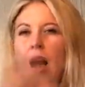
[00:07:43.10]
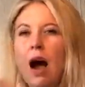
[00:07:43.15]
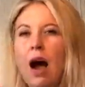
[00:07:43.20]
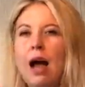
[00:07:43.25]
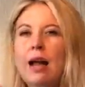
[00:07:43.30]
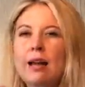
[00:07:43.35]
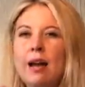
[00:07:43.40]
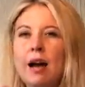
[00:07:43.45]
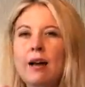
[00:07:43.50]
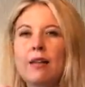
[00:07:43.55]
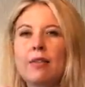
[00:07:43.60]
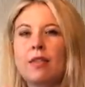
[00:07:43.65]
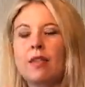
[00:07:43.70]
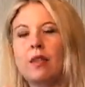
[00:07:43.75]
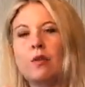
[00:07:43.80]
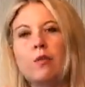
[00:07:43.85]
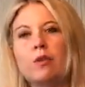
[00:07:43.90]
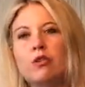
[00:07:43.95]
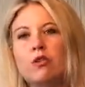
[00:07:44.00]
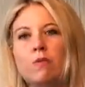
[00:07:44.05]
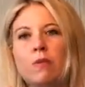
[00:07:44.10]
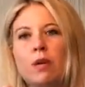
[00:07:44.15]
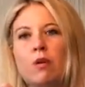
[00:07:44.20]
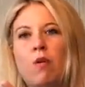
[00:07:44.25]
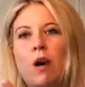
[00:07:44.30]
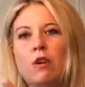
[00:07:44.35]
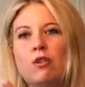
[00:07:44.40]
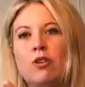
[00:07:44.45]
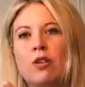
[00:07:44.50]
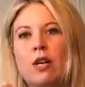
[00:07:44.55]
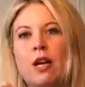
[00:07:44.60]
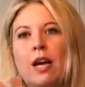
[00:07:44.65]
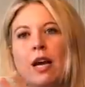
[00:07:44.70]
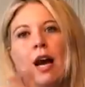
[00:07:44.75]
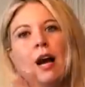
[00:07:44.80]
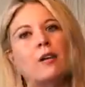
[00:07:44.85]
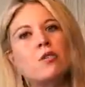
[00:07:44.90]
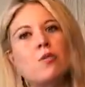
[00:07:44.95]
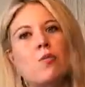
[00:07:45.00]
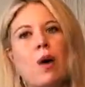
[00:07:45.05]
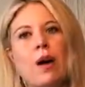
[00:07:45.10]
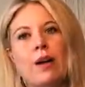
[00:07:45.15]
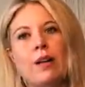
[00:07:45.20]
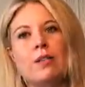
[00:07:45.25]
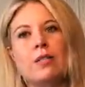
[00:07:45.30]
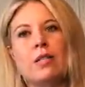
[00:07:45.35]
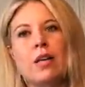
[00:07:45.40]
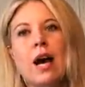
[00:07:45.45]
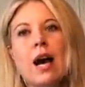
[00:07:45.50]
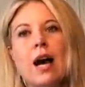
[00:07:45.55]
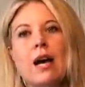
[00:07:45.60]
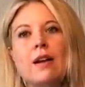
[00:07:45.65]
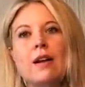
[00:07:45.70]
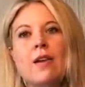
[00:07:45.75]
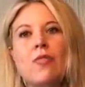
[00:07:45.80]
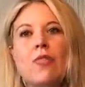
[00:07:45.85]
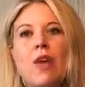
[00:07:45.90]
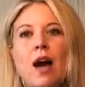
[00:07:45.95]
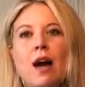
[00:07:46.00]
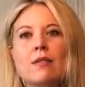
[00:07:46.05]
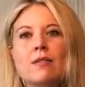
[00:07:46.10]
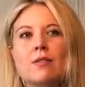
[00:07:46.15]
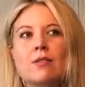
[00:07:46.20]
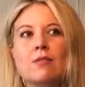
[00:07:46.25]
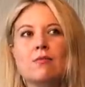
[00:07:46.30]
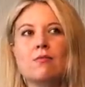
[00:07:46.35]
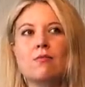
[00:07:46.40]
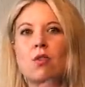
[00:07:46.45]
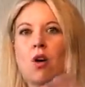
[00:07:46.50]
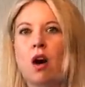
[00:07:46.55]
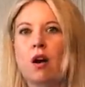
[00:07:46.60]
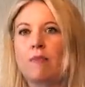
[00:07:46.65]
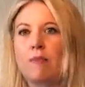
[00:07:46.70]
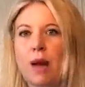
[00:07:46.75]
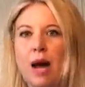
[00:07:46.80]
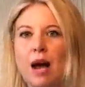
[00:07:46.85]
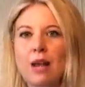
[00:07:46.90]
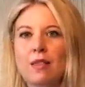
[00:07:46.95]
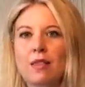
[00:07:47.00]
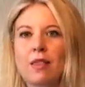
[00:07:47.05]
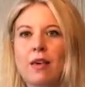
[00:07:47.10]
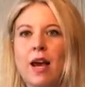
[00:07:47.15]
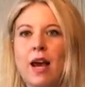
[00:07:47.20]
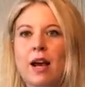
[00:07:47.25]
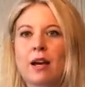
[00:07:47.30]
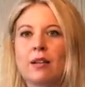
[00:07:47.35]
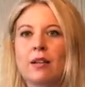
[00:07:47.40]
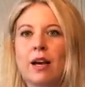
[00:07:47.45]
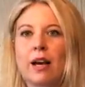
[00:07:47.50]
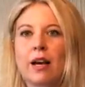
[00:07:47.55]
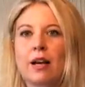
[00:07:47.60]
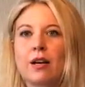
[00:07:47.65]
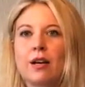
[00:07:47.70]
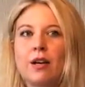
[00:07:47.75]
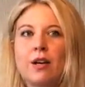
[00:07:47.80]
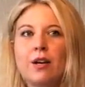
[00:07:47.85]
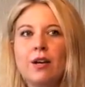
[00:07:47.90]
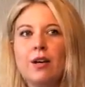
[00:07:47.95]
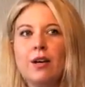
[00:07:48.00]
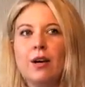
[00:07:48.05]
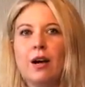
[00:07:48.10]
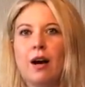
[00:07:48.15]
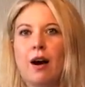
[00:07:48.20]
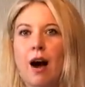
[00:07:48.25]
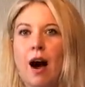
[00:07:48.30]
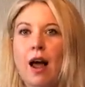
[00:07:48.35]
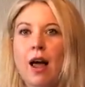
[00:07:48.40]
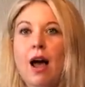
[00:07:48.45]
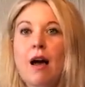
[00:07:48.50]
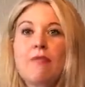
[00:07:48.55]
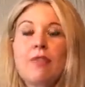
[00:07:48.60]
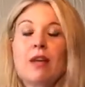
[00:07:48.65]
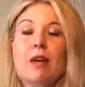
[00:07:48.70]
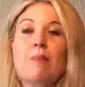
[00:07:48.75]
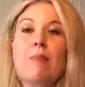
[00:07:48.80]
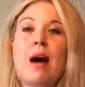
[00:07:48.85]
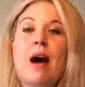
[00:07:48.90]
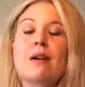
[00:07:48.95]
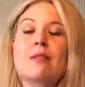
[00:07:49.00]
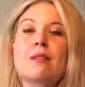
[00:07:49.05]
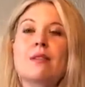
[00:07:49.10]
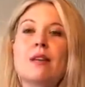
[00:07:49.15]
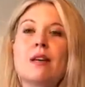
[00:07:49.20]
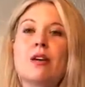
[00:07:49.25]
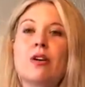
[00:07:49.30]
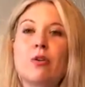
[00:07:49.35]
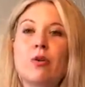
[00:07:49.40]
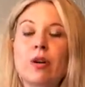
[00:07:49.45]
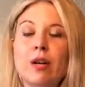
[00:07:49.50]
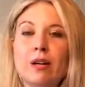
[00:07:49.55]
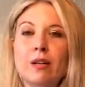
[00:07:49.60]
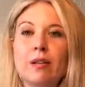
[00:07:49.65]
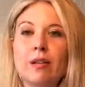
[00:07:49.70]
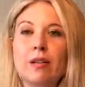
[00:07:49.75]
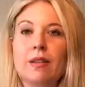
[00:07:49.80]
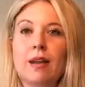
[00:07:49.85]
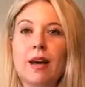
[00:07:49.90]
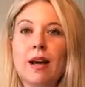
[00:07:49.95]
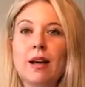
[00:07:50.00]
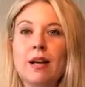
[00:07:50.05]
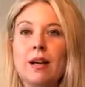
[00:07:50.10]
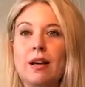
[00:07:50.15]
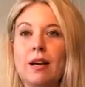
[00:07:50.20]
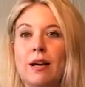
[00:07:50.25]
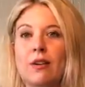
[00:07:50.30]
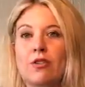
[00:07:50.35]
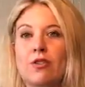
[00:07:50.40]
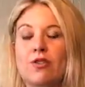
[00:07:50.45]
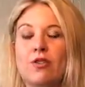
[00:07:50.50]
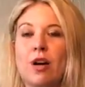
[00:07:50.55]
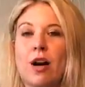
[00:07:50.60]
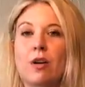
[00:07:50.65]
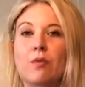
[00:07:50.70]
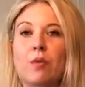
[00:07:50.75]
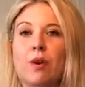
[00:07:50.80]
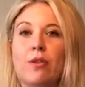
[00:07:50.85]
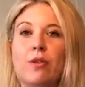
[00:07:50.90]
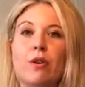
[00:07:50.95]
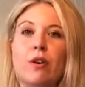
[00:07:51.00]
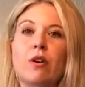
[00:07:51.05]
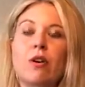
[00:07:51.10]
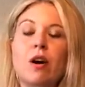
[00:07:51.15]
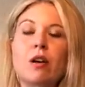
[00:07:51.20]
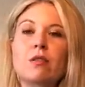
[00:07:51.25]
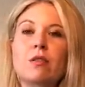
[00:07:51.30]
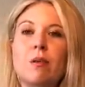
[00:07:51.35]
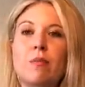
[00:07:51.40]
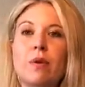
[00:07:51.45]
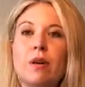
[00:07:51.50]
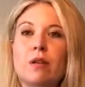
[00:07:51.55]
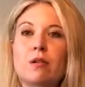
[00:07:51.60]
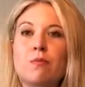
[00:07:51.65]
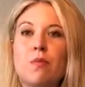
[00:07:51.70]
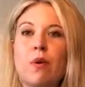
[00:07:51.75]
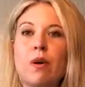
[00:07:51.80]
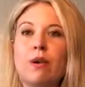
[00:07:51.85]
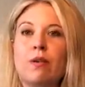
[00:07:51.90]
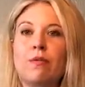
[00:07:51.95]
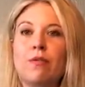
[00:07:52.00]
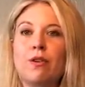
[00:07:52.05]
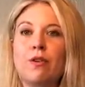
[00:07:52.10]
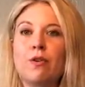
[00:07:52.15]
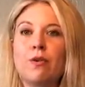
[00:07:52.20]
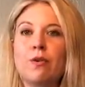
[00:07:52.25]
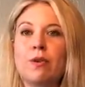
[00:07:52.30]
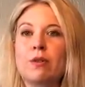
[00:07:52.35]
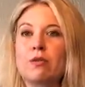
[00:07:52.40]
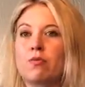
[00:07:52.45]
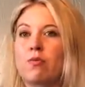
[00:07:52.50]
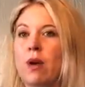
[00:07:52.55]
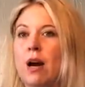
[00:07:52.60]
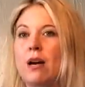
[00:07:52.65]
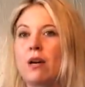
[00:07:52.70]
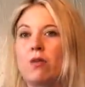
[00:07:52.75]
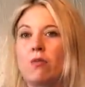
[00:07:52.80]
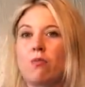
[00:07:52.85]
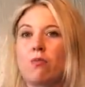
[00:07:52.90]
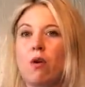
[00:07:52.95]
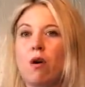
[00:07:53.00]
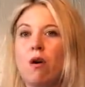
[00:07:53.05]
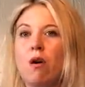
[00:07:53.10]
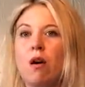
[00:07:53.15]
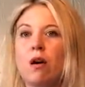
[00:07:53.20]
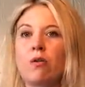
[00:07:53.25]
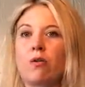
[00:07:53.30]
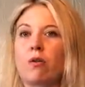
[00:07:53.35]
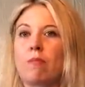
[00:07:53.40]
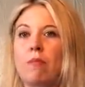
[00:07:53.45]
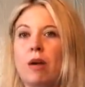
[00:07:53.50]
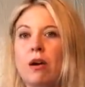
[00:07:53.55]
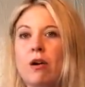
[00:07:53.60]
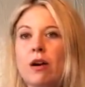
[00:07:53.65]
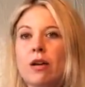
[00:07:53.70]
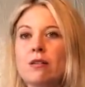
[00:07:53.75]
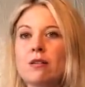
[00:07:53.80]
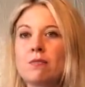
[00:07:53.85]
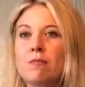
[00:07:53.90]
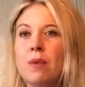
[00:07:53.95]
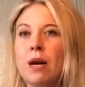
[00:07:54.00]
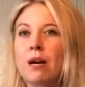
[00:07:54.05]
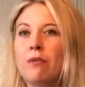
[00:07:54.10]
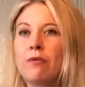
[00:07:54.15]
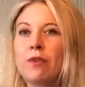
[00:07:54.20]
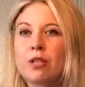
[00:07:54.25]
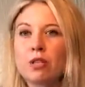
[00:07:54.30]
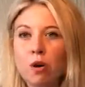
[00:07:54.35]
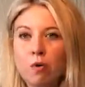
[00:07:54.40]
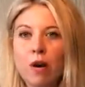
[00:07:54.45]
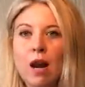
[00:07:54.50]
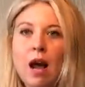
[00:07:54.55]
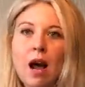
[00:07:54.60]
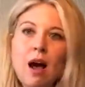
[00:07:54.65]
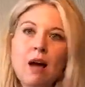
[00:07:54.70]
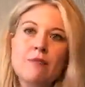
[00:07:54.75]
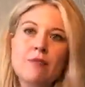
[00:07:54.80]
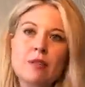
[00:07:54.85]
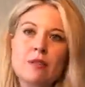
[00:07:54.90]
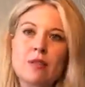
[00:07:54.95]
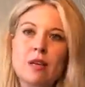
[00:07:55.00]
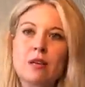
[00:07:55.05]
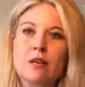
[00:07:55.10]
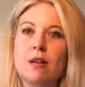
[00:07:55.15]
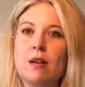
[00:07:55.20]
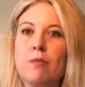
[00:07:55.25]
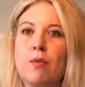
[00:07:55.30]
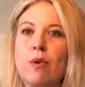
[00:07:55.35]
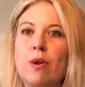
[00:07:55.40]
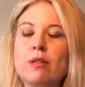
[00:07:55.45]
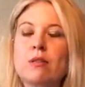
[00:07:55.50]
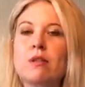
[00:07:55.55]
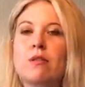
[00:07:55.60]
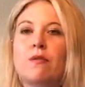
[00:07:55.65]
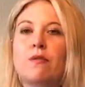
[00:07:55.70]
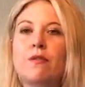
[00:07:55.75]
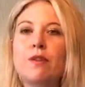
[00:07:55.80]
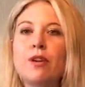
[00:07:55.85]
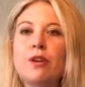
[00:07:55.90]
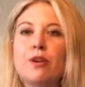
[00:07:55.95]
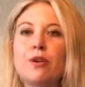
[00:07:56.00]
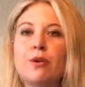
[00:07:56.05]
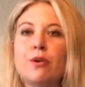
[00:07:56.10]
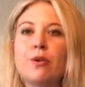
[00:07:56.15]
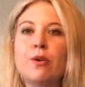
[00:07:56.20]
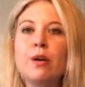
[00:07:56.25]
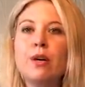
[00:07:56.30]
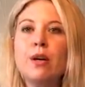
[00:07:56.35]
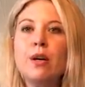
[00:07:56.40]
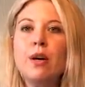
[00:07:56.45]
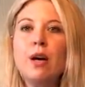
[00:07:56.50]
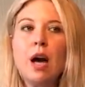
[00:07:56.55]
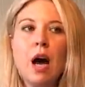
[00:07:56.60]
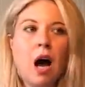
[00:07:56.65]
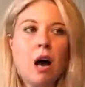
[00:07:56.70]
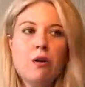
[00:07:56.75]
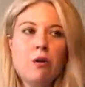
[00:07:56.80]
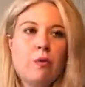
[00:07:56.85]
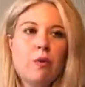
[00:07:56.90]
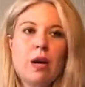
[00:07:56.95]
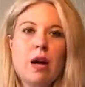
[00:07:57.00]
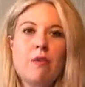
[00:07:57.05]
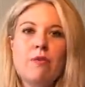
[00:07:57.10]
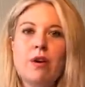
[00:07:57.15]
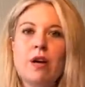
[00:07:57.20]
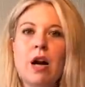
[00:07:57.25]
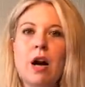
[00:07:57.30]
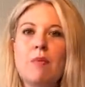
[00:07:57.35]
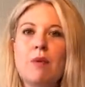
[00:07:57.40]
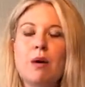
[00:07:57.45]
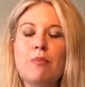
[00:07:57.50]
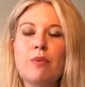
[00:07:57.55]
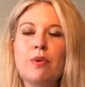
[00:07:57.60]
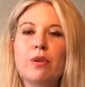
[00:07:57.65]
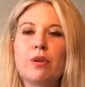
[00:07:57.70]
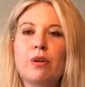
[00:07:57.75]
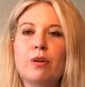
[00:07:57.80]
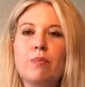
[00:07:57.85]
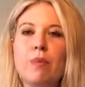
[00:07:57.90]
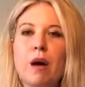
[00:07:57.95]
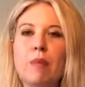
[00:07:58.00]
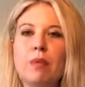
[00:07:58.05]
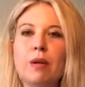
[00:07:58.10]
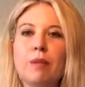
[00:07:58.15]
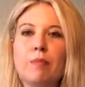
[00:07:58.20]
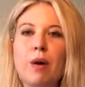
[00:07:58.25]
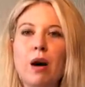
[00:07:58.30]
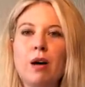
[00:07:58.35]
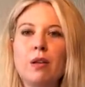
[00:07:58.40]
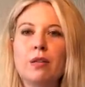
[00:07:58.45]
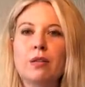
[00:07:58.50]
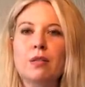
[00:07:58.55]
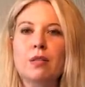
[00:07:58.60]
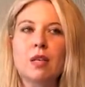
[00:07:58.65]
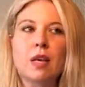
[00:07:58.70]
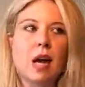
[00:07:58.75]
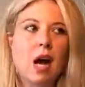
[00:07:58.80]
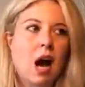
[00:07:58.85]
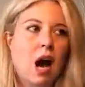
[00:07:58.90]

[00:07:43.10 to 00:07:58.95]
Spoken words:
I kind of think that we should be questioning X, Y, and Z, and that's not a bad thing. Like, I have the capacity to critically think and understand whether or not somebody's point of view is right or wrong or merits, but if we don't have dissenting points of view, how do we ever come up with good public policy?